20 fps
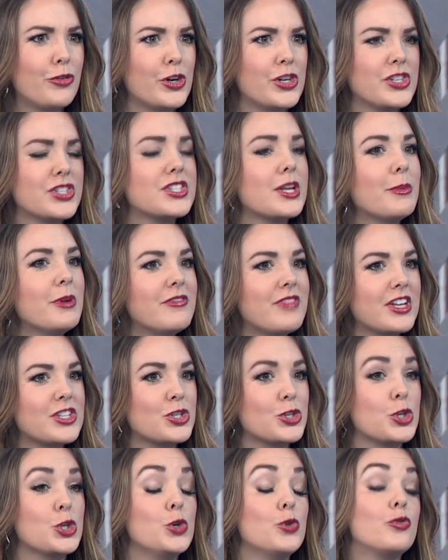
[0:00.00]
for some
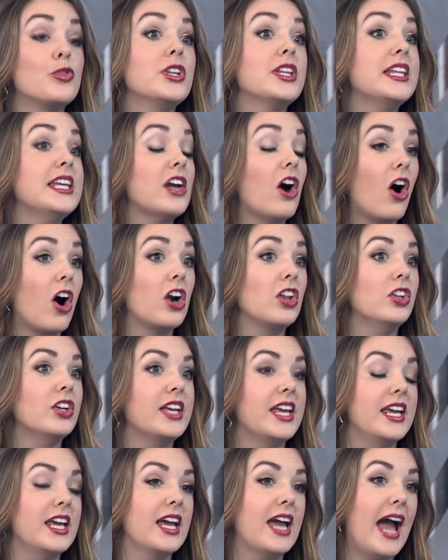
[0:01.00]
investors who really are
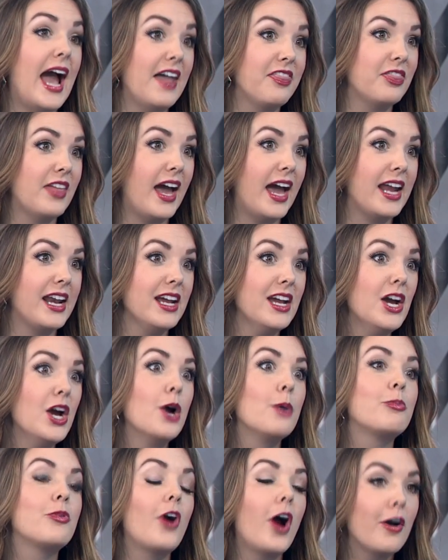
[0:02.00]
looking at that
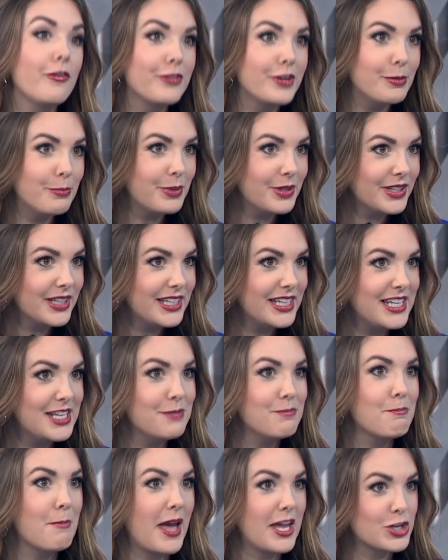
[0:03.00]

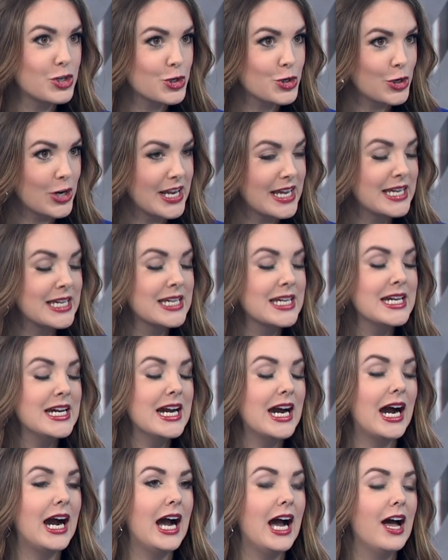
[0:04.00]
profitability metric,
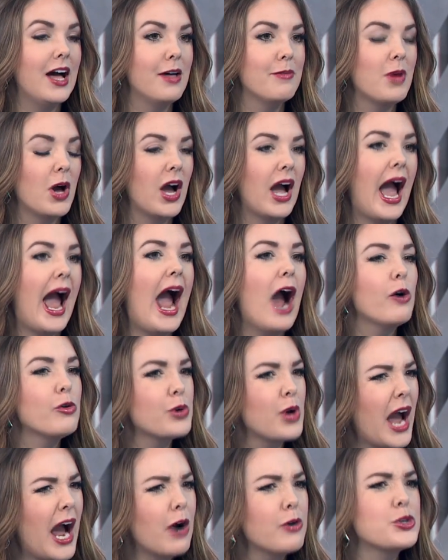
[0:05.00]

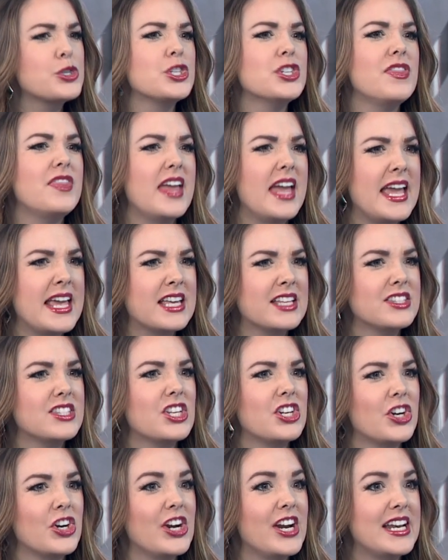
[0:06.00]
how should they
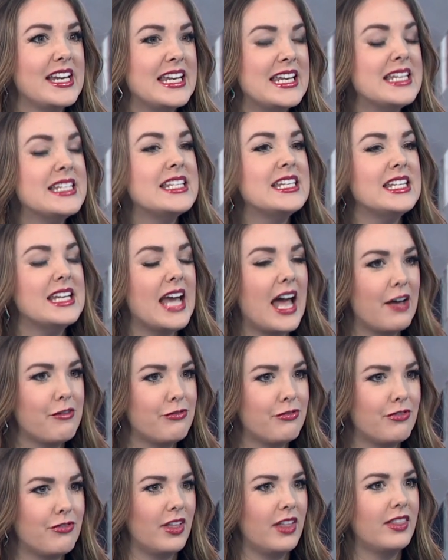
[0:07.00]
consider an ETF
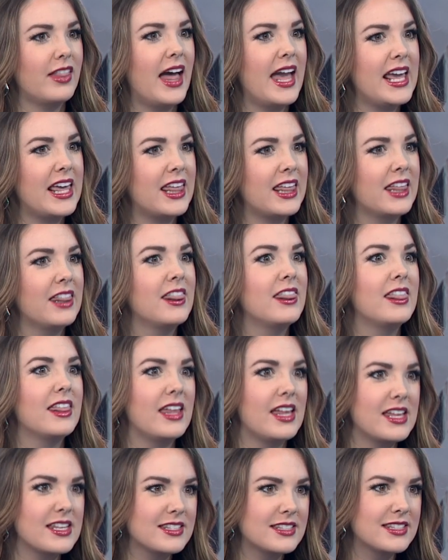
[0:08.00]
like
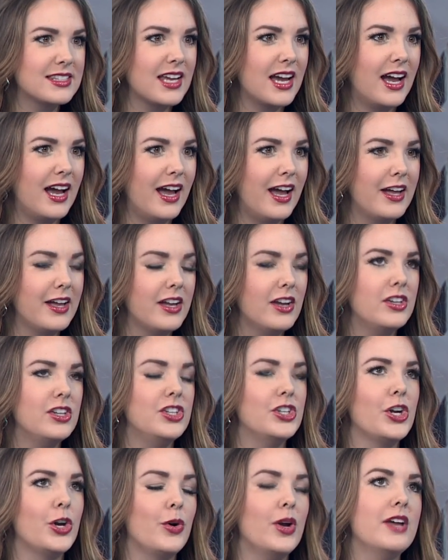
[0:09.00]
this,
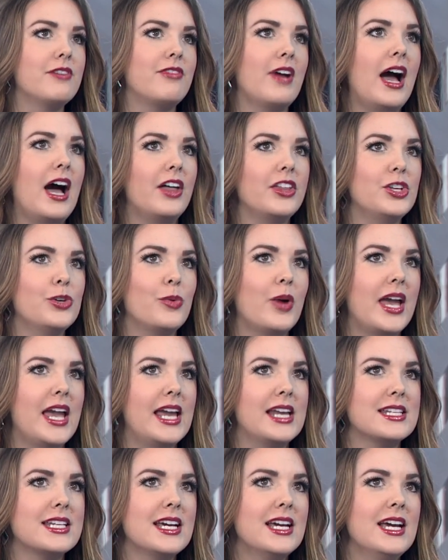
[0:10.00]
you know,
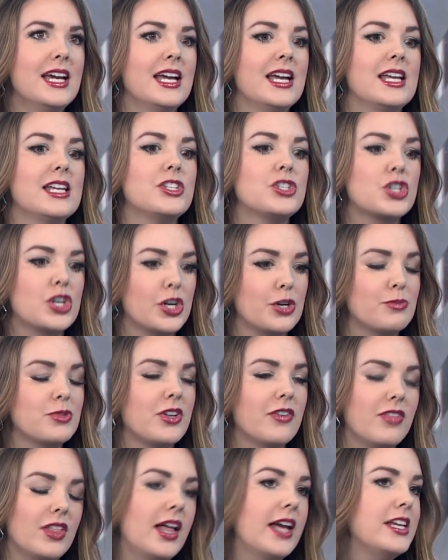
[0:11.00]
evaluate in terms
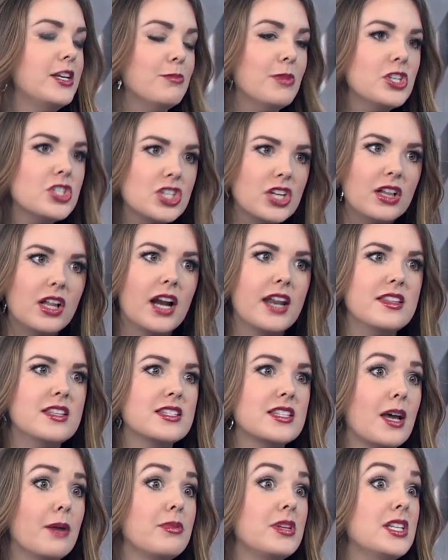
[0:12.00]
of, like you mentioned, a lot of
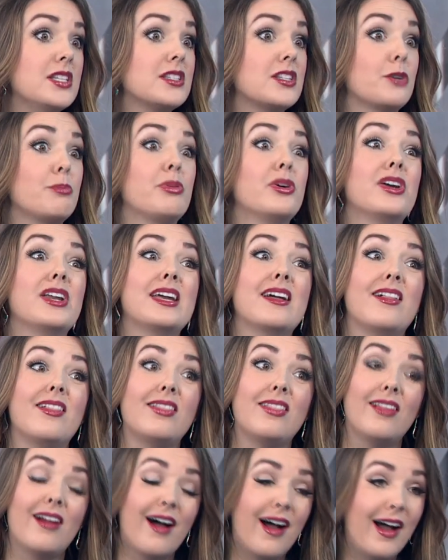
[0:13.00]
these companies, they're putting a
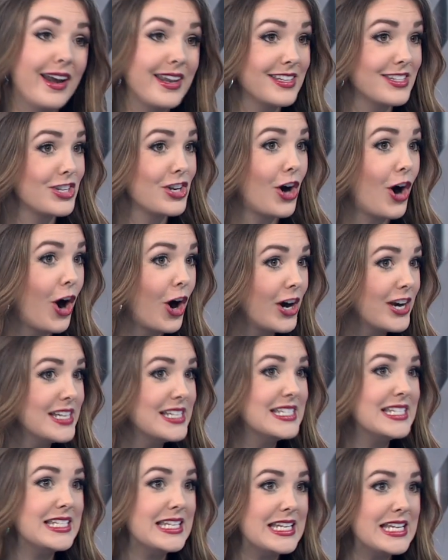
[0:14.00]
lot into
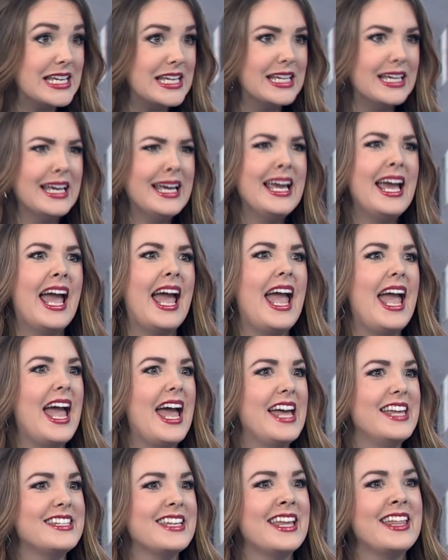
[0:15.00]
R&D, mm-hmm.
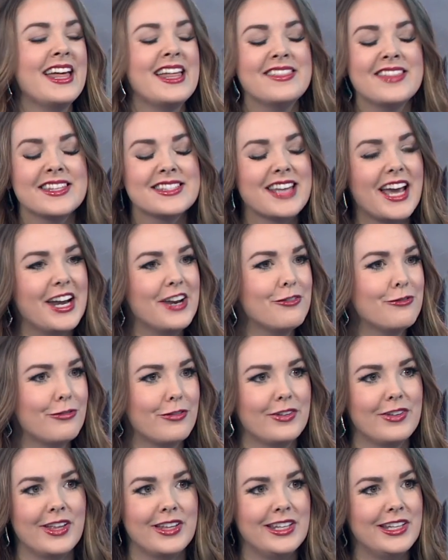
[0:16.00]
and that's kind of,
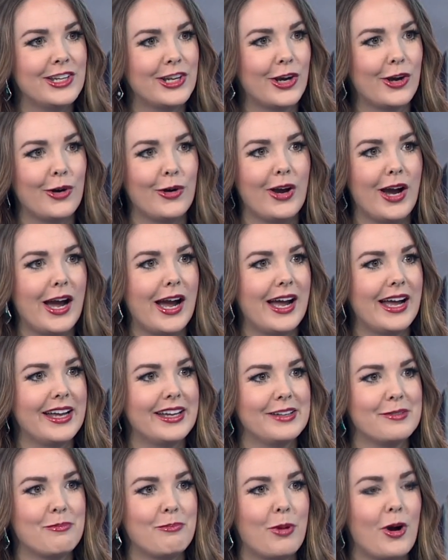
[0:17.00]
you know,
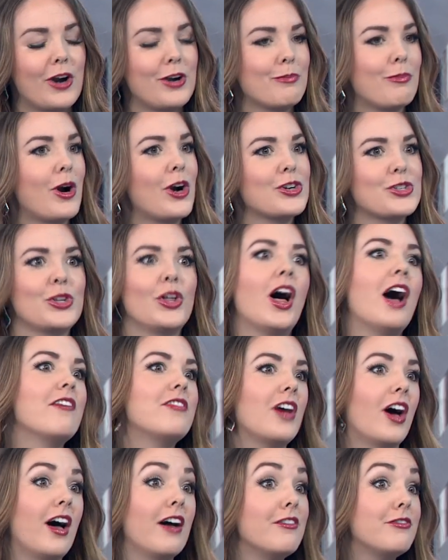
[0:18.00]
part and parcel
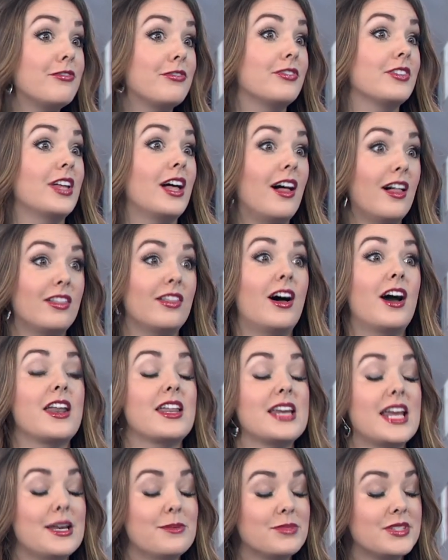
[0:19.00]
of a lot
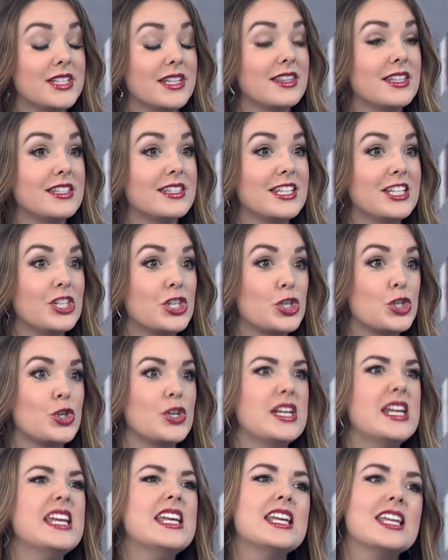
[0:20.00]
of names in this
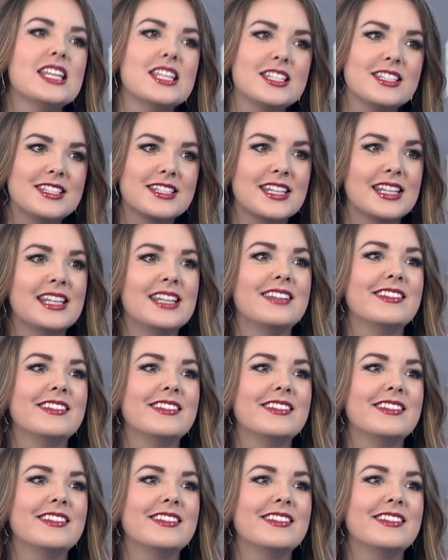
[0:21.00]
industry is